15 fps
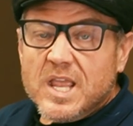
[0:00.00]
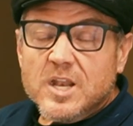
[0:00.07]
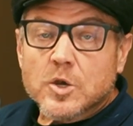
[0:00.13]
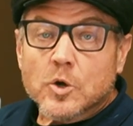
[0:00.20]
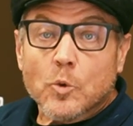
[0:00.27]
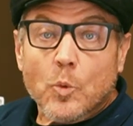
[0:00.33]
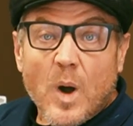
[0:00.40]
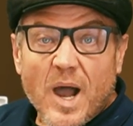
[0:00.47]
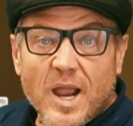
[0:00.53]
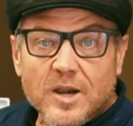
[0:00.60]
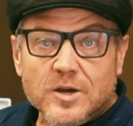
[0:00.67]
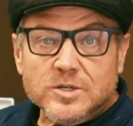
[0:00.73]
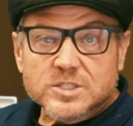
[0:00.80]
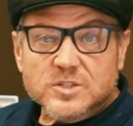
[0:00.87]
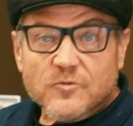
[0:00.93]
in your
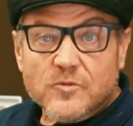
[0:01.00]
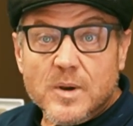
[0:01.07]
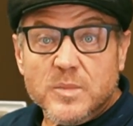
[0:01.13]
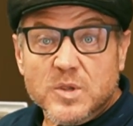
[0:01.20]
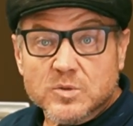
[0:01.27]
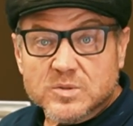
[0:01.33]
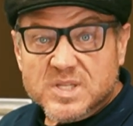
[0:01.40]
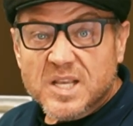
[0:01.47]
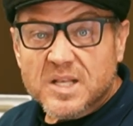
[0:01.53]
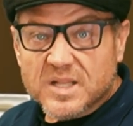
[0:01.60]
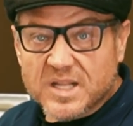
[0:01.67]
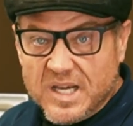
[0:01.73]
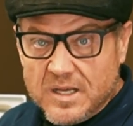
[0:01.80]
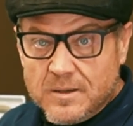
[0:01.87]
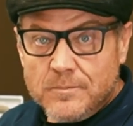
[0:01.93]
wires from
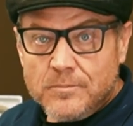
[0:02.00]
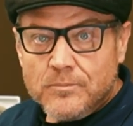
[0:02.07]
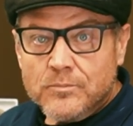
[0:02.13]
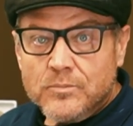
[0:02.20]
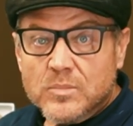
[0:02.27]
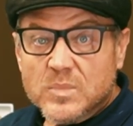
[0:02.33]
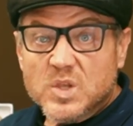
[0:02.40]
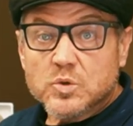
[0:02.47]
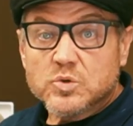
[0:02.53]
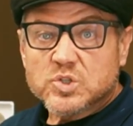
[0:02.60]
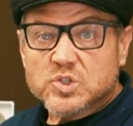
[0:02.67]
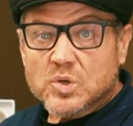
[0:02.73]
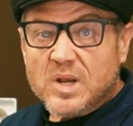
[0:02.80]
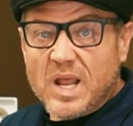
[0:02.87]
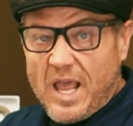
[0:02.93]
utility, you
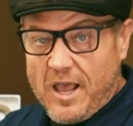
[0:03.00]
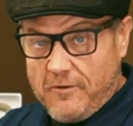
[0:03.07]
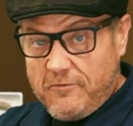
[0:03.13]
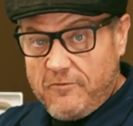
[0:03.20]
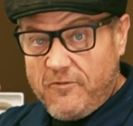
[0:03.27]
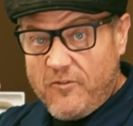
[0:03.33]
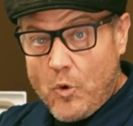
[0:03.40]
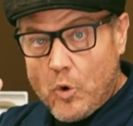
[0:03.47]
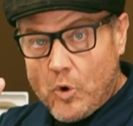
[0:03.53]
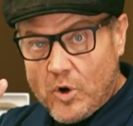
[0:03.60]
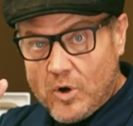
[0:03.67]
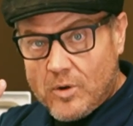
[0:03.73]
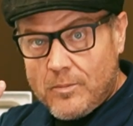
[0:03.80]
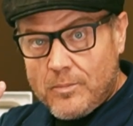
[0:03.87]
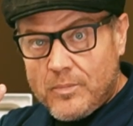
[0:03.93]
should have
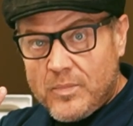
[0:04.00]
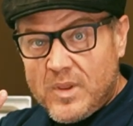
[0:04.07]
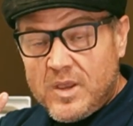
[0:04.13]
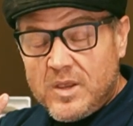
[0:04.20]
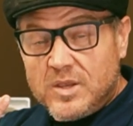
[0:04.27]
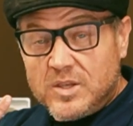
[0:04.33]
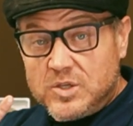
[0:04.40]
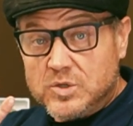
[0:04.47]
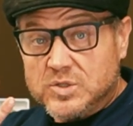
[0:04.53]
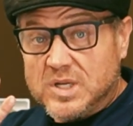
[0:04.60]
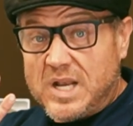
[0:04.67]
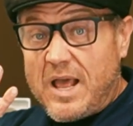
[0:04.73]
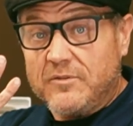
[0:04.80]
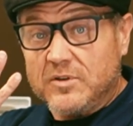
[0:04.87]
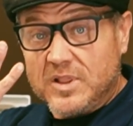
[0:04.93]
4. You
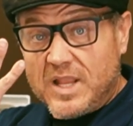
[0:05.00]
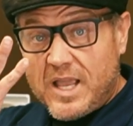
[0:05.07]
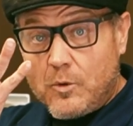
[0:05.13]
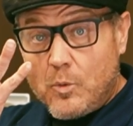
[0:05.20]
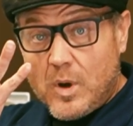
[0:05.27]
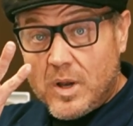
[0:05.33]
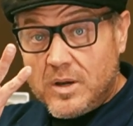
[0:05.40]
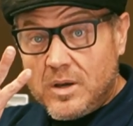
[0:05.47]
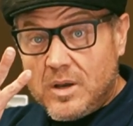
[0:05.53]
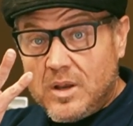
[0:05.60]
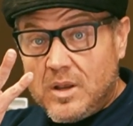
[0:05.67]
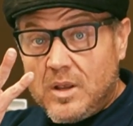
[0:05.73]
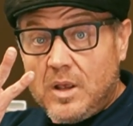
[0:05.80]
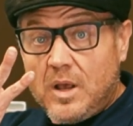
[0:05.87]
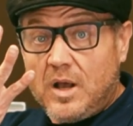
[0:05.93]
should have a leg 1,
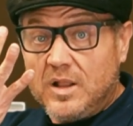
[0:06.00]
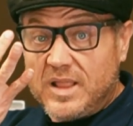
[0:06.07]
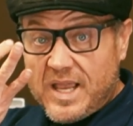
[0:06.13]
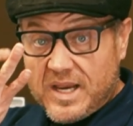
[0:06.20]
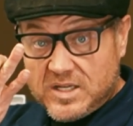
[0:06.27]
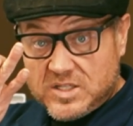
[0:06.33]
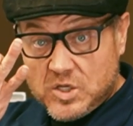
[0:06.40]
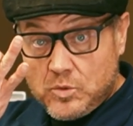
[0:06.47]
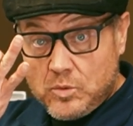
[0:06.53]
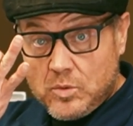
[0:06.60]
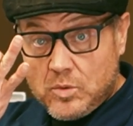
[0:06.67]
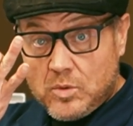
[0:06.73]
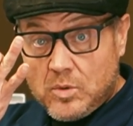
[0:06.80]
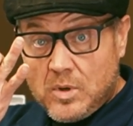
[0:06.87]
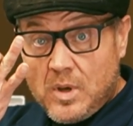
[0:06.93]
a leg 2,
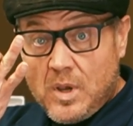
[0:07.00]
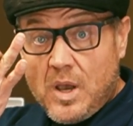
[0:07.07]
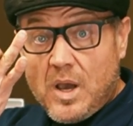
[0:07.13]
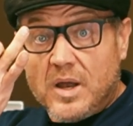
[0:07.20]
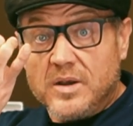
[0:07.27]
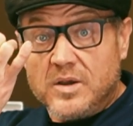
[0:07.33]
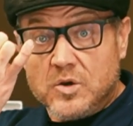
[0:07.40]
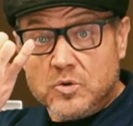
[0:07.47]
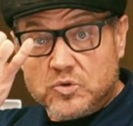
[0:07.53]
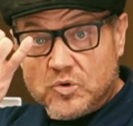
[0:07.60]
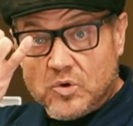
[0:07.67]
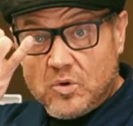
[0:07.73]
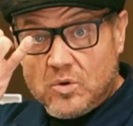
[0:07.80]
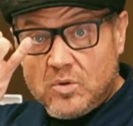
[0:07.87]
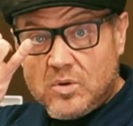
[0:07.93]
a
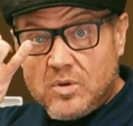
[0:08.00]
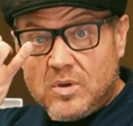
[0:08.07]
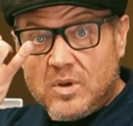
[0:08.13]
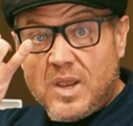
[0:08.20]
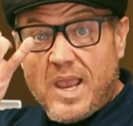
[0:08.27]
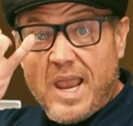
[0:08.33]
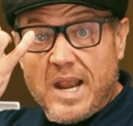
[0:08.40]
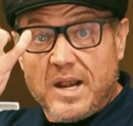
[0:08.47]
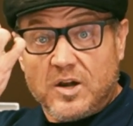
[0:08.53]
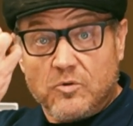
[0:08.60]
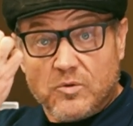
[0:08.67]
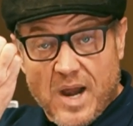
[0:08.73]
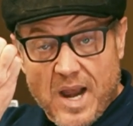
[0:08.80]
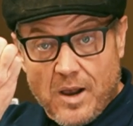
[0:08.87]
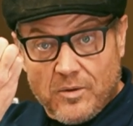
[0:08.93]
neutral, and a
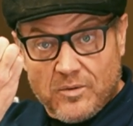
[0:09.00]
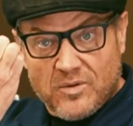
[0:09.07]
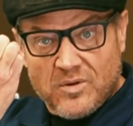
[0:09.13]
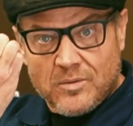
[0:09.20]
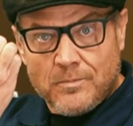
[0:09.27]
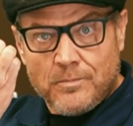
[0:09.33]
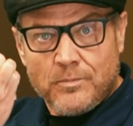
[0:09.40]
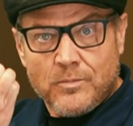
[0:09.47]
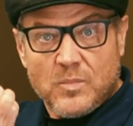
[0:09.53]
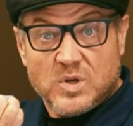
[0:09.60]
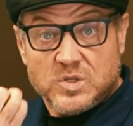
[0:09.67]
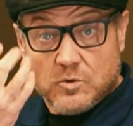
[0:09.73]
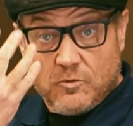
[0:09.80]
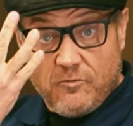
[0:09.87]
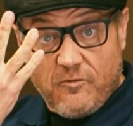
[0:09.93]
ground.
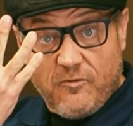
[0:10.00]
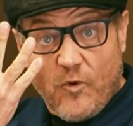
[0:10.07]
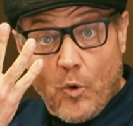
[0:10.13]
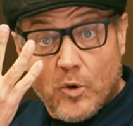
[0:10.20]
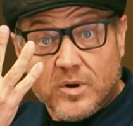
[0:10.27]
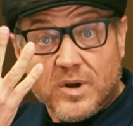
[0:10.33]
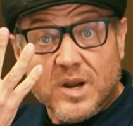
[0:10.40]
So 4